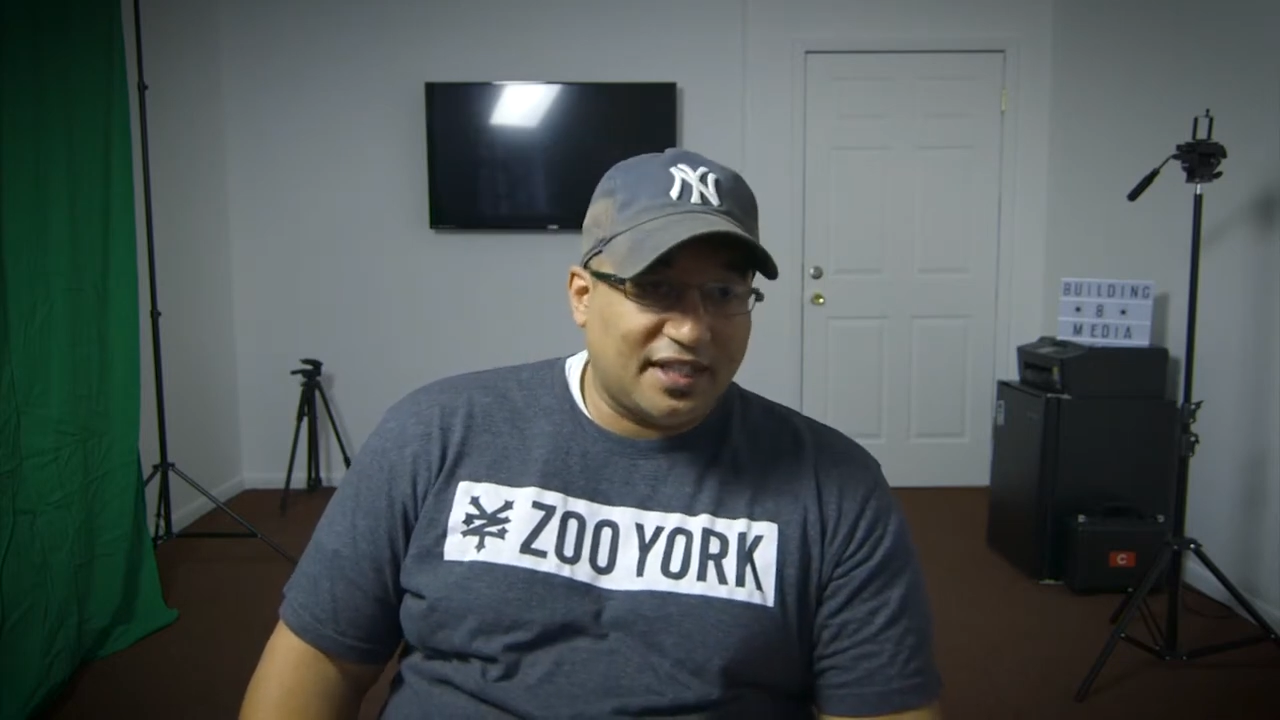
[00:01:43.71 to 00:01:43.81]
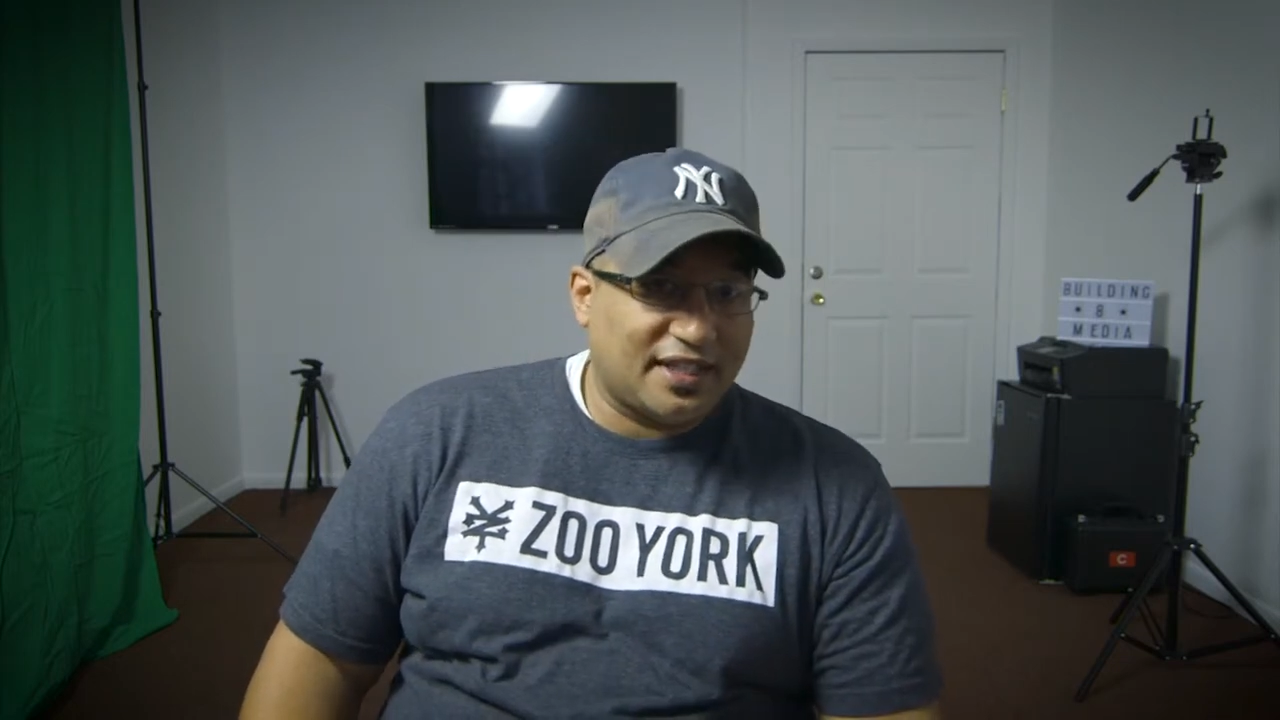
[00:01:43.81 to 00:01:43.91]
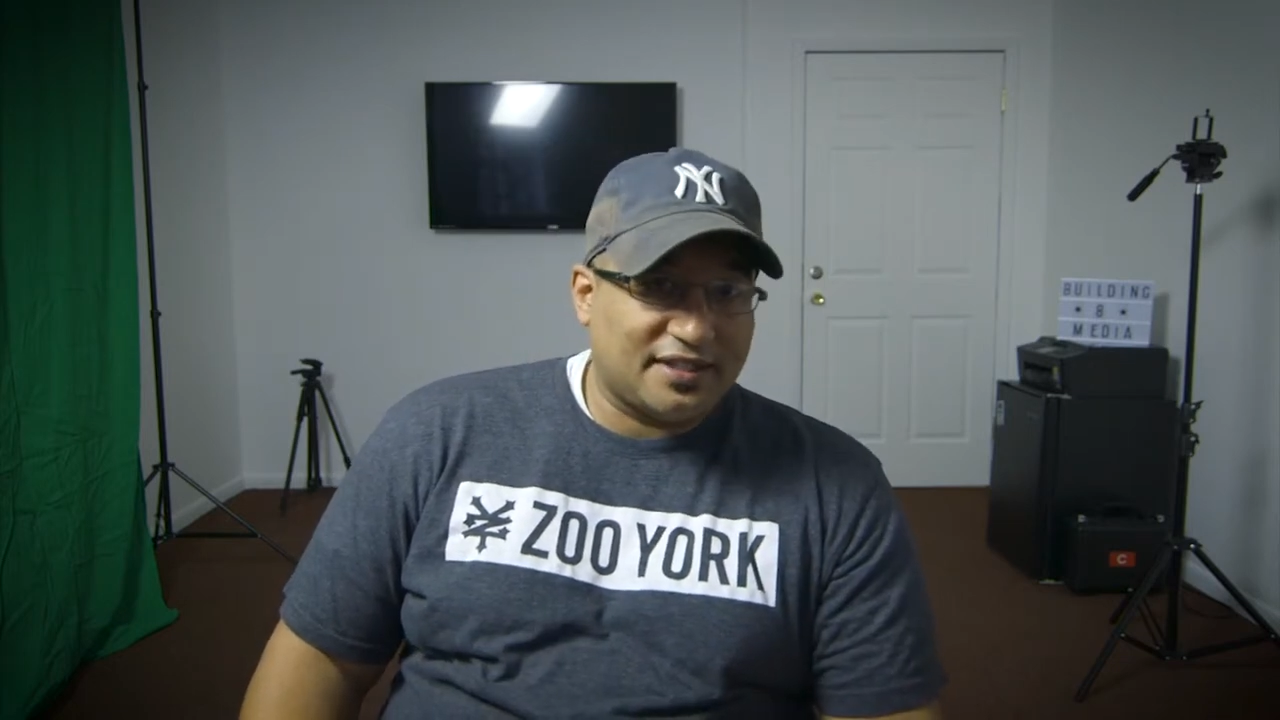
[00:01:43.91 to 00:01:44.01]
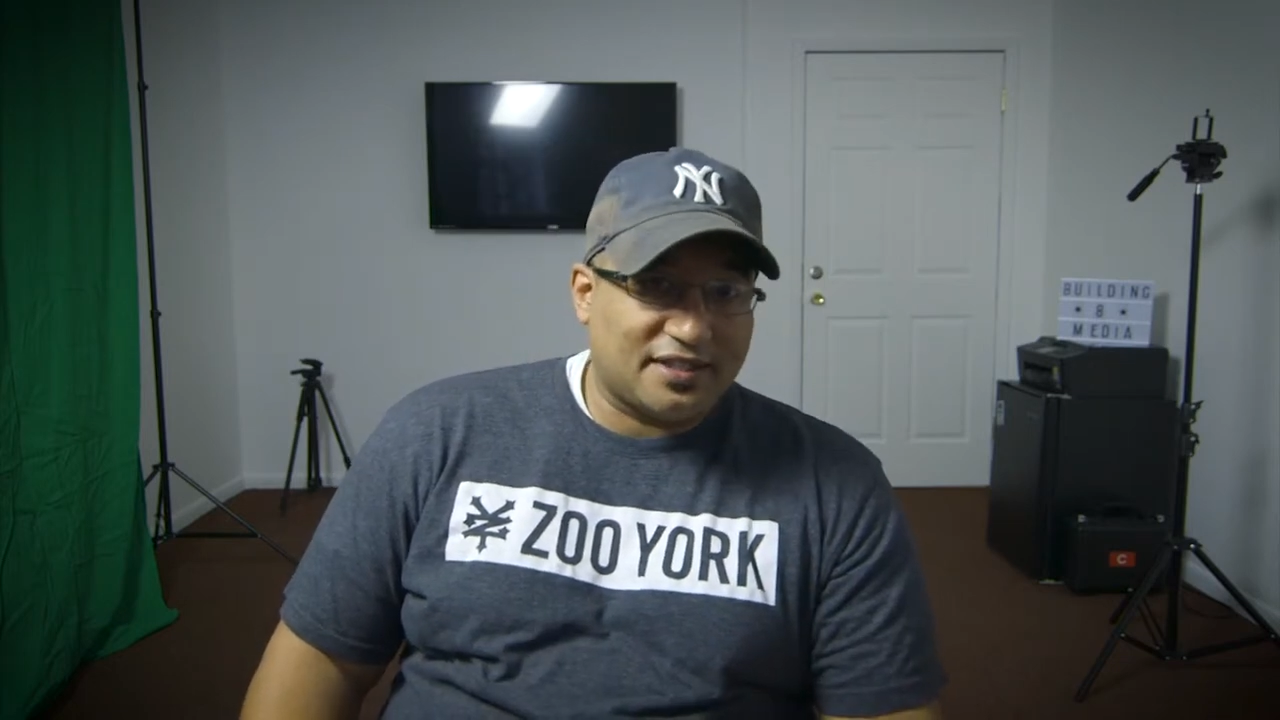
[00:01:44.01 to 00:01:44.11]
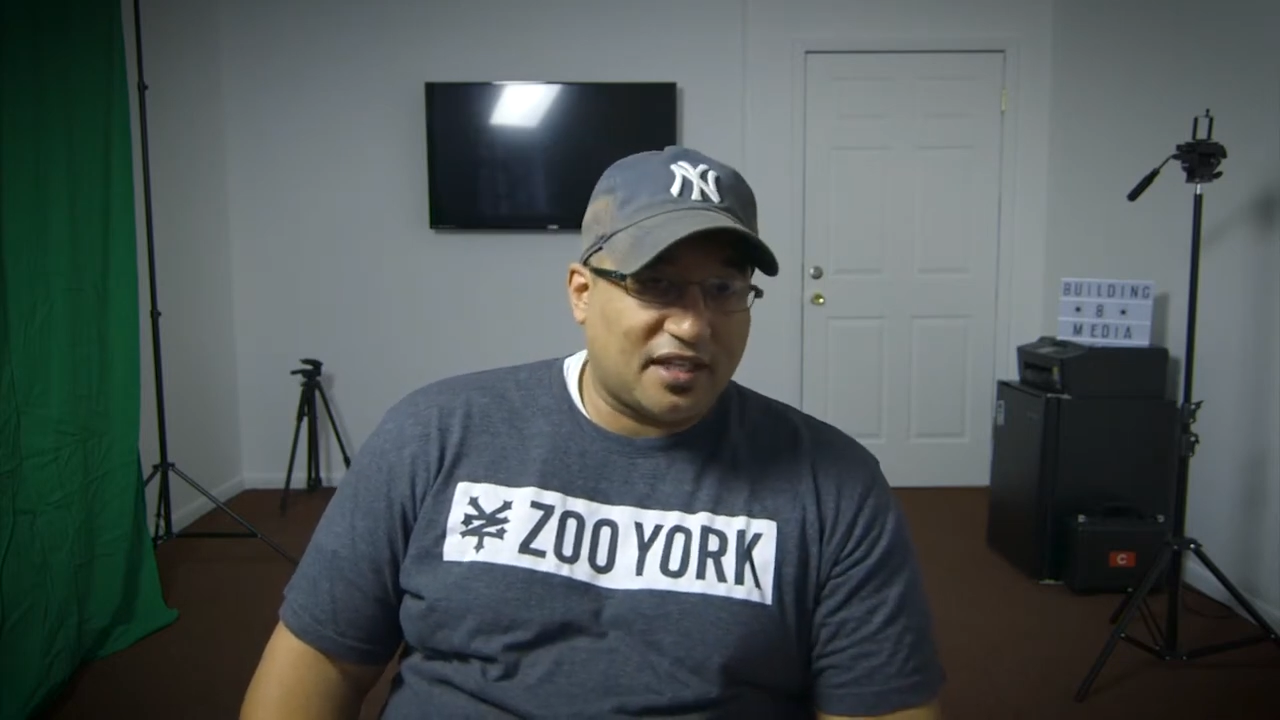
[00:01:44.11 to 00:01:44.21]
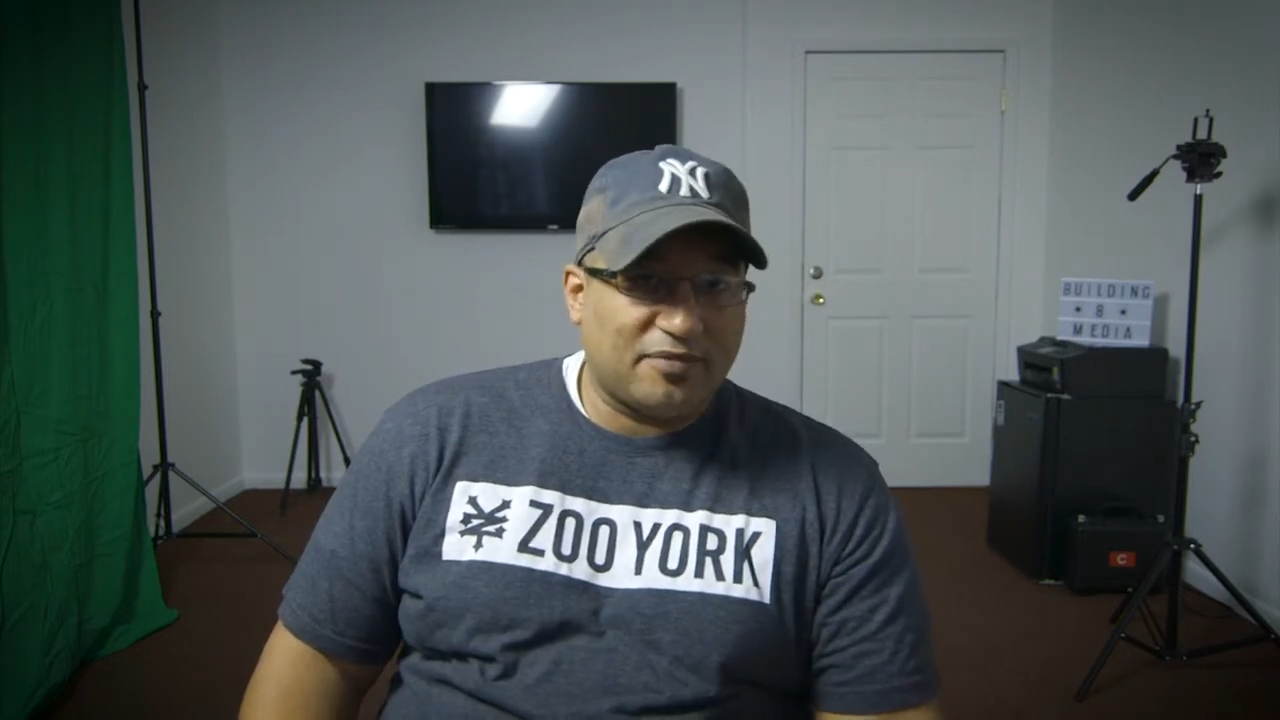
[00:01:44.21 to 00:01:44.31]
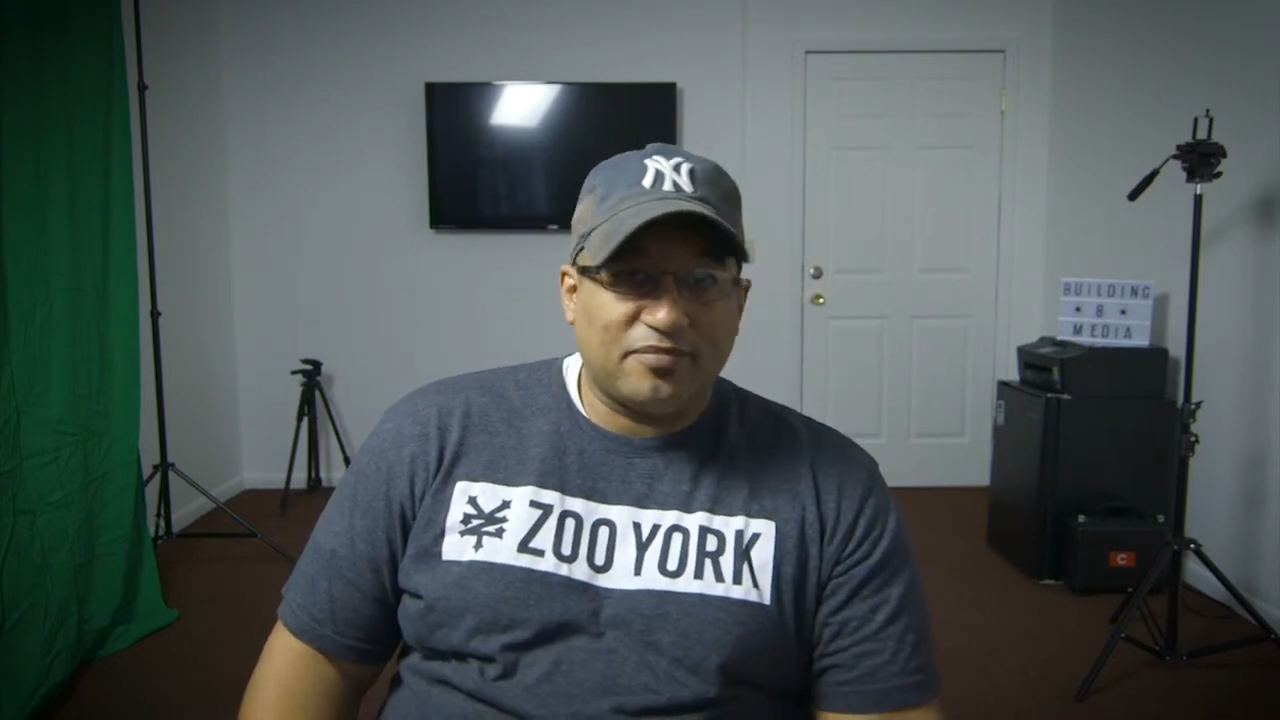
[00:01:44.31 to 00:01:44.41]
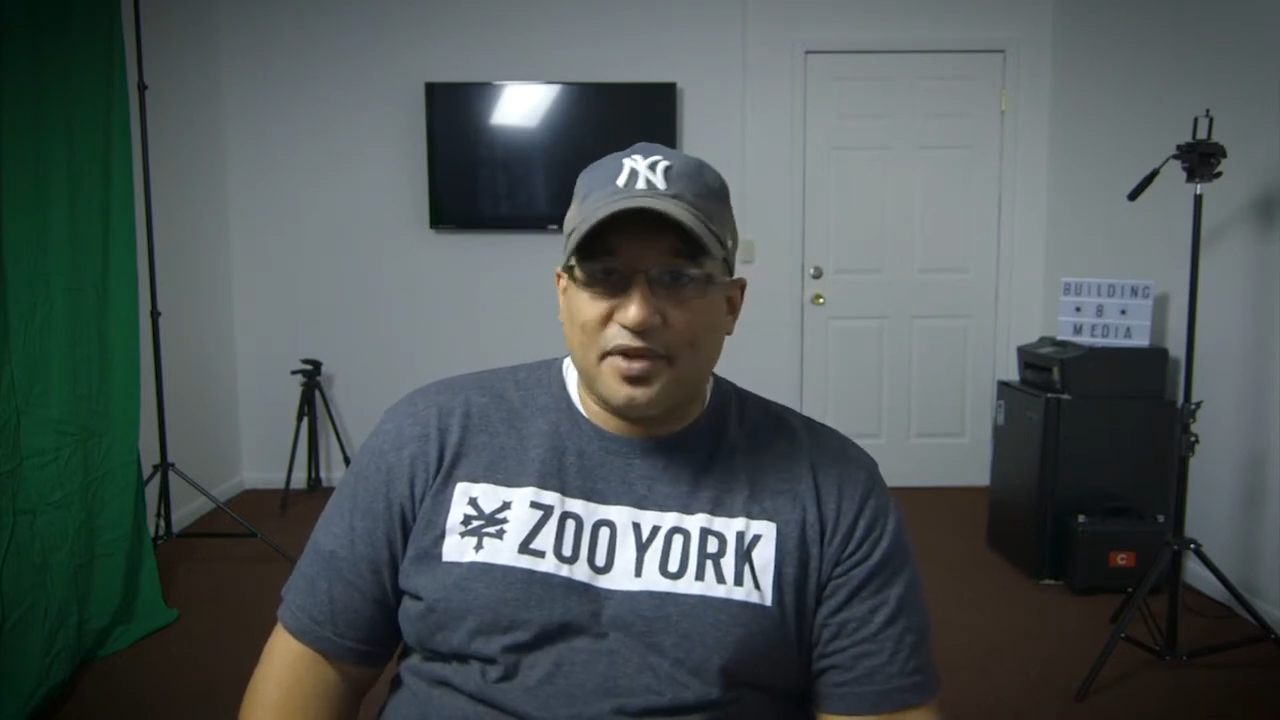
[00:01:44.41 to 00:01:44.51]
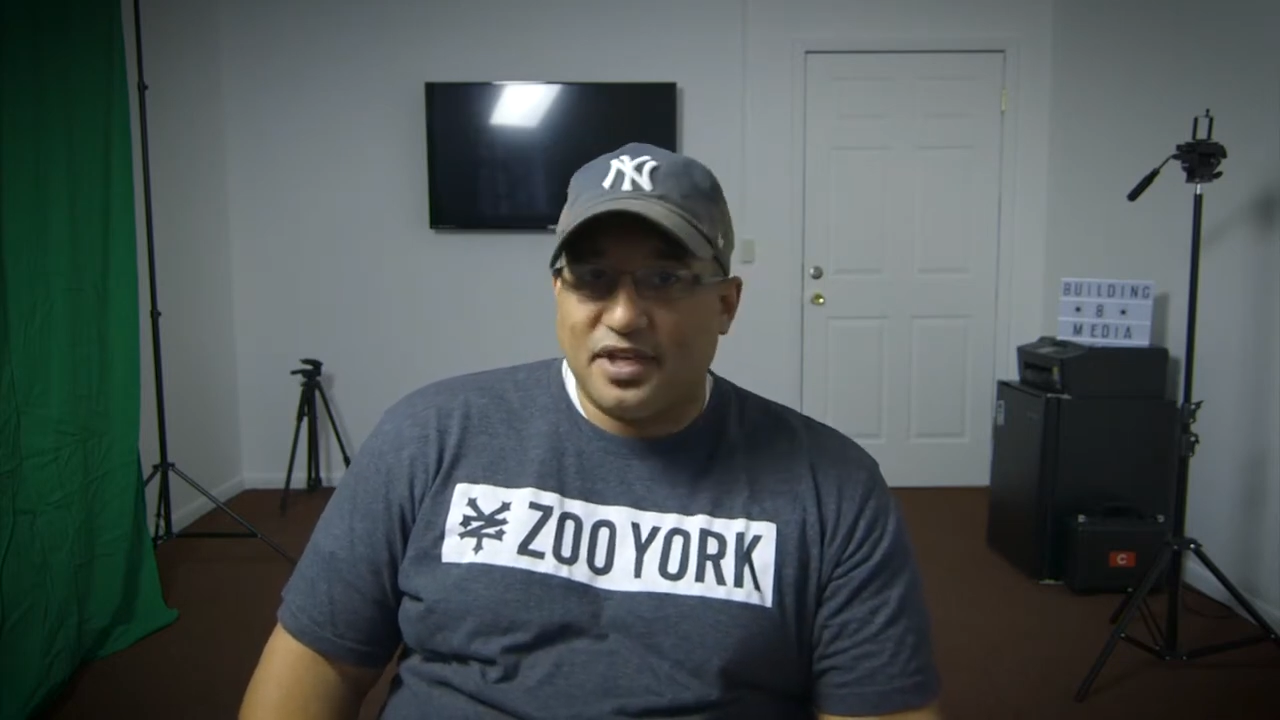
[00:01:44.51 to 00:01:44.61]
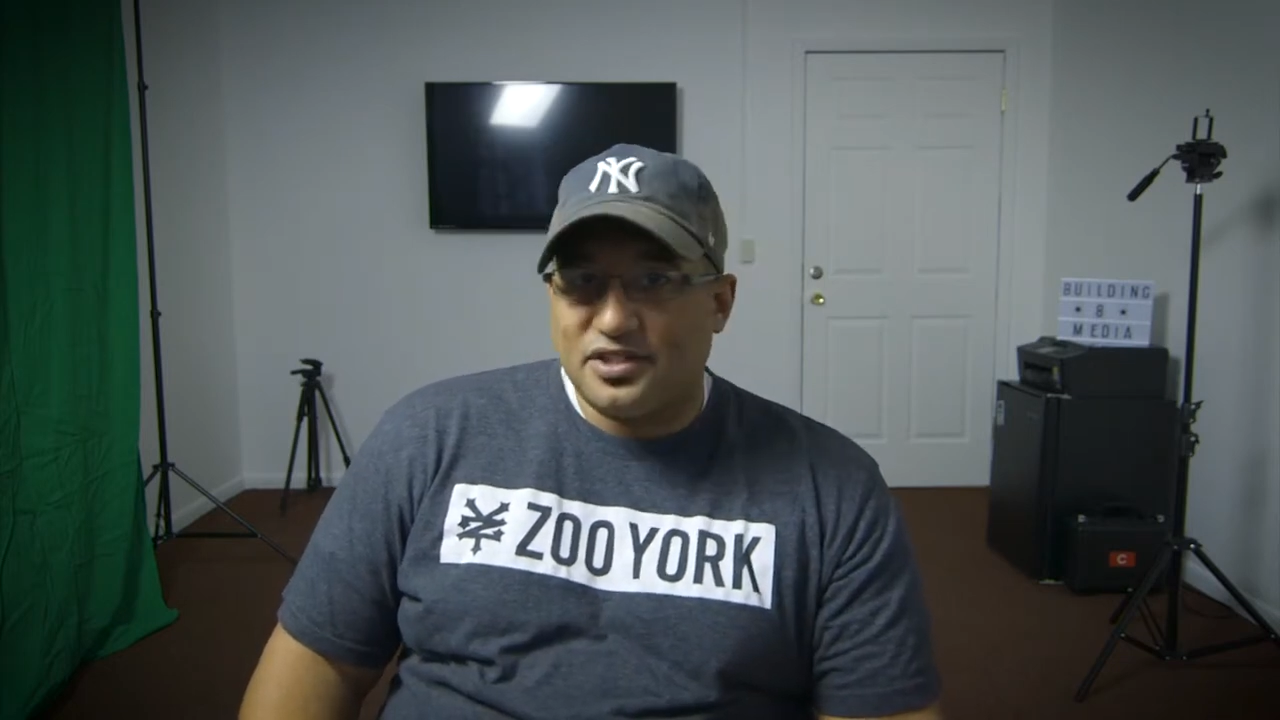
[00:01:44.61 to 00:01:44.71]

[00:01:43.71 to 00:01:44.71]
is, an,